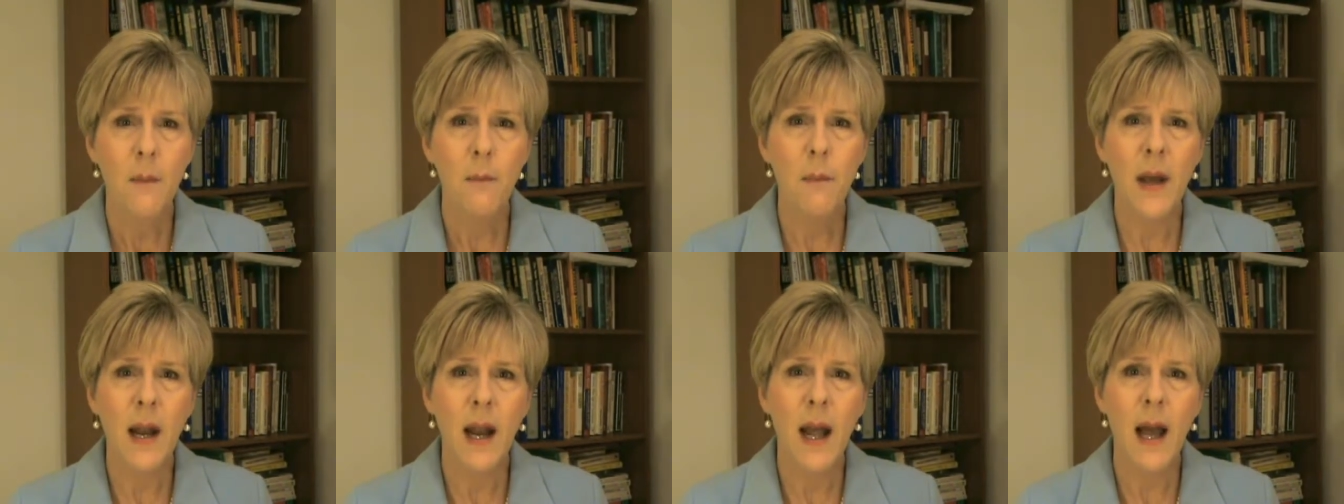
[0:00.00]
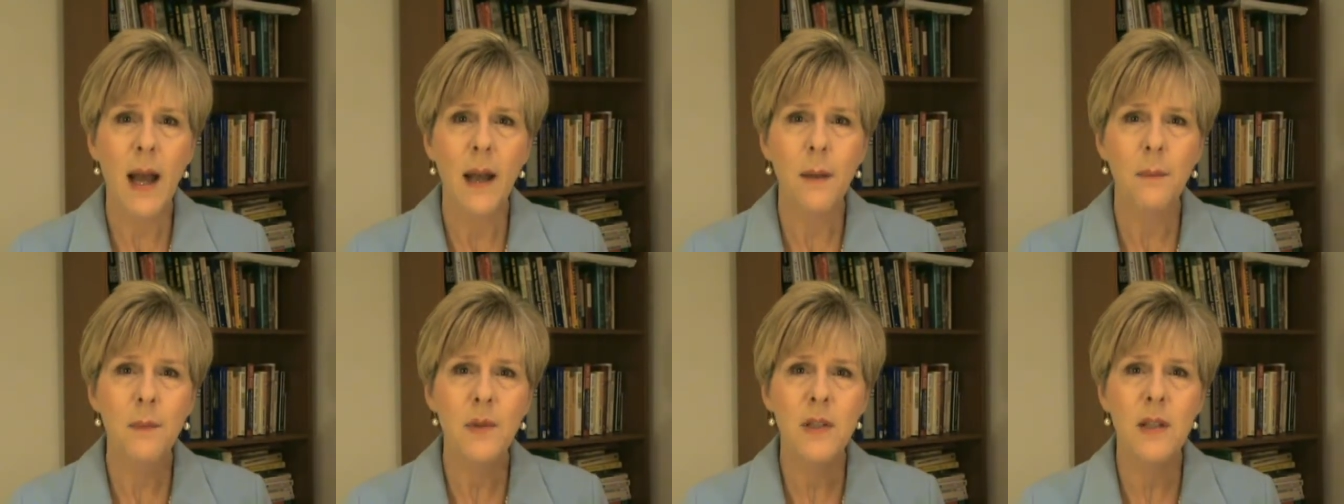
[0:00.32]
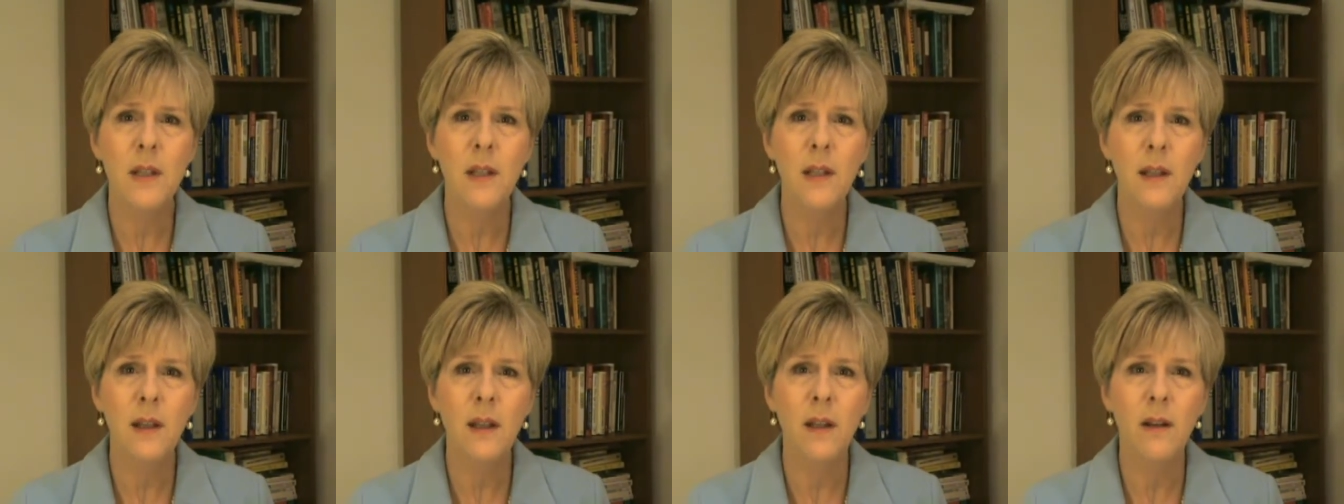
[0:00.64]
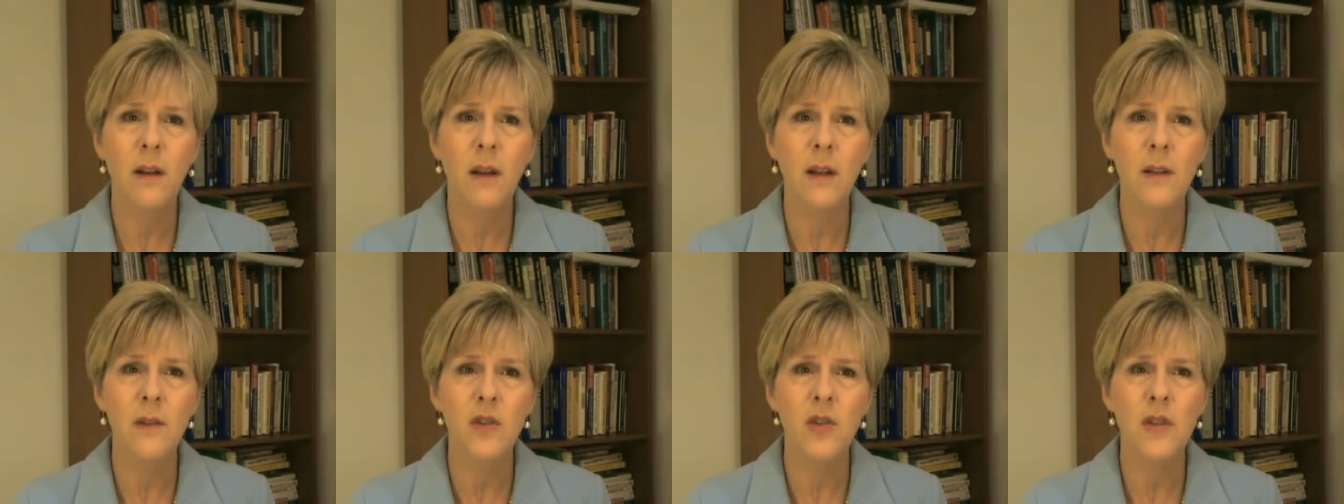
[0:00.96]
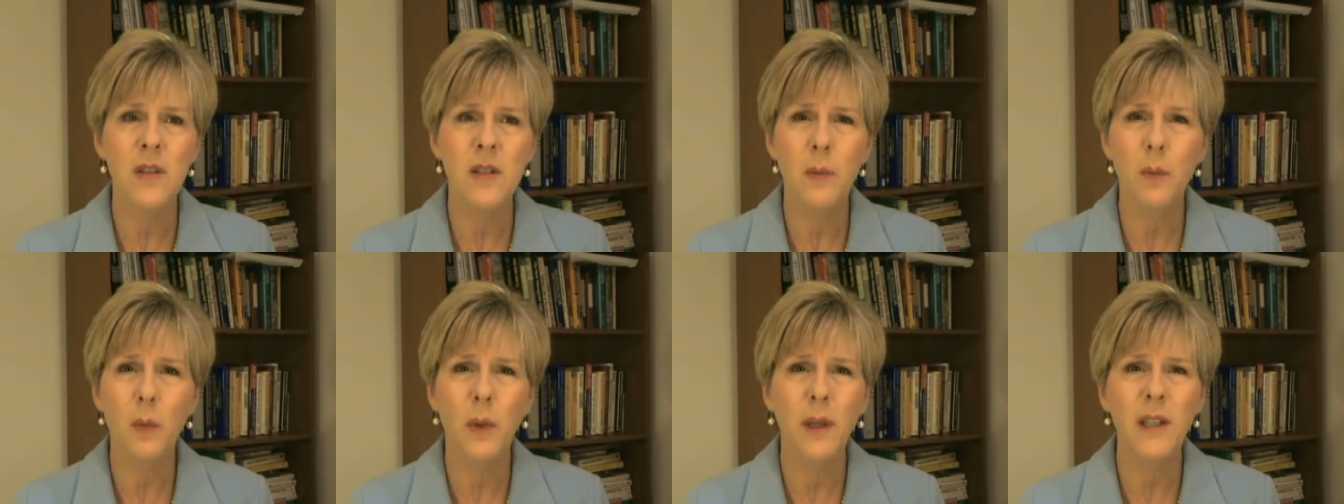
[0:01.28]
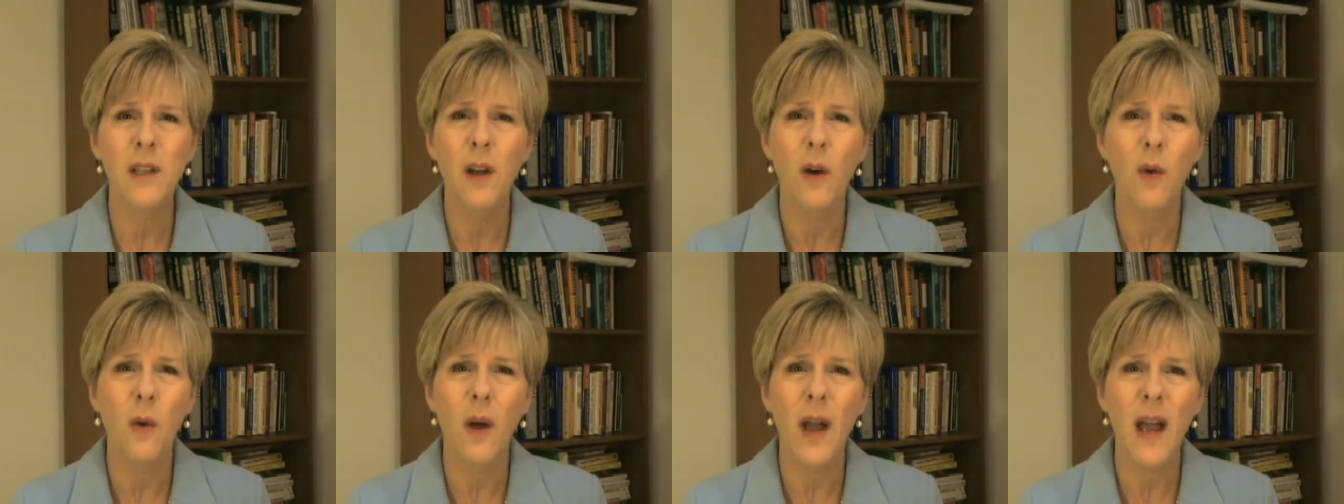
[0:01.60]
But I'm sitting there and she said, we
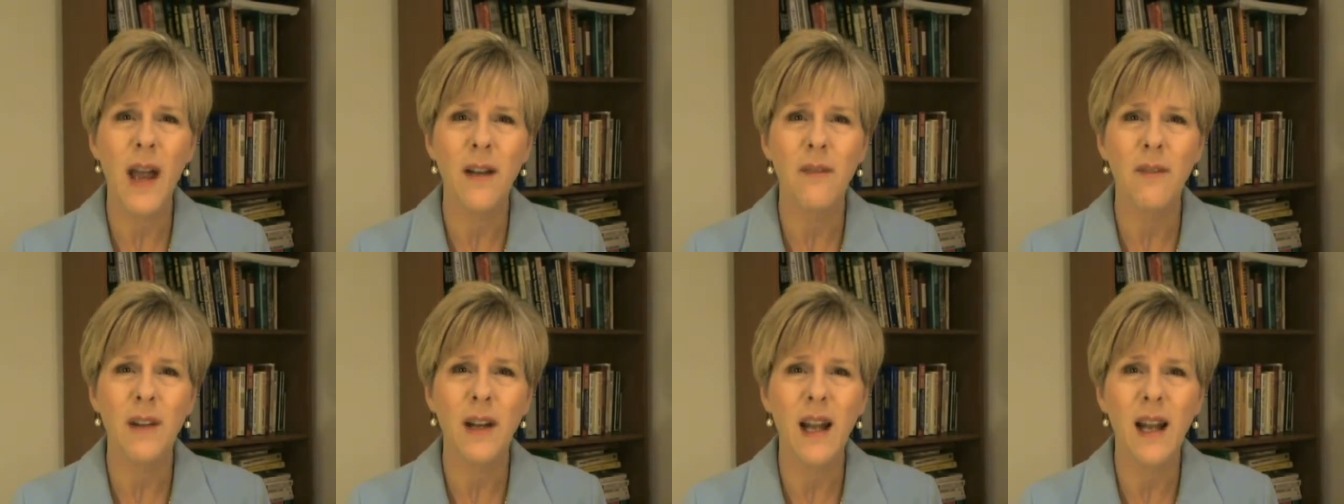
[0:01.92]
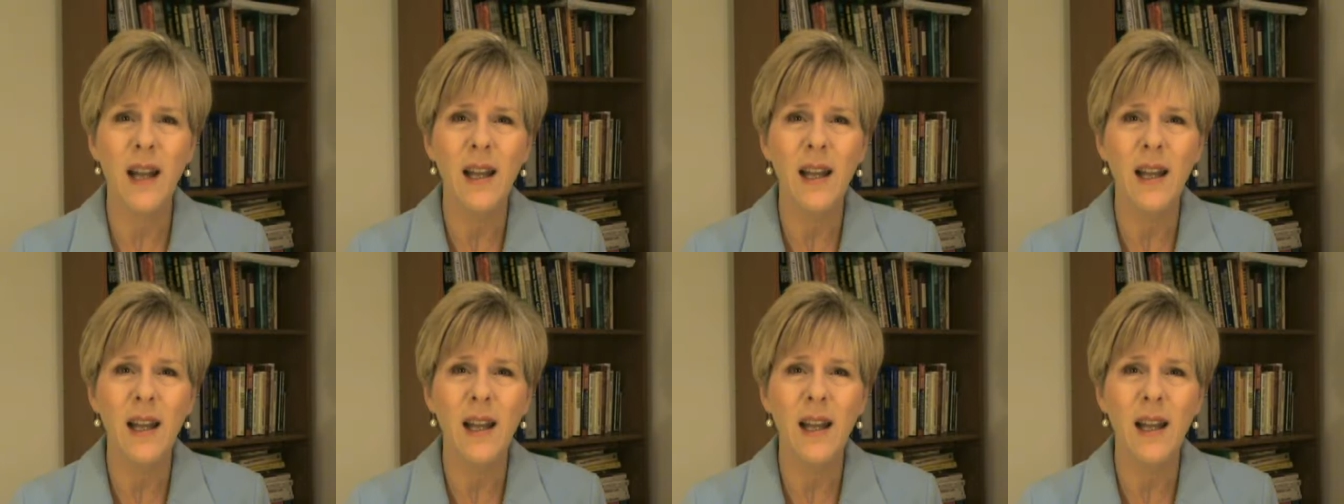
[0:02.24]
don't have it.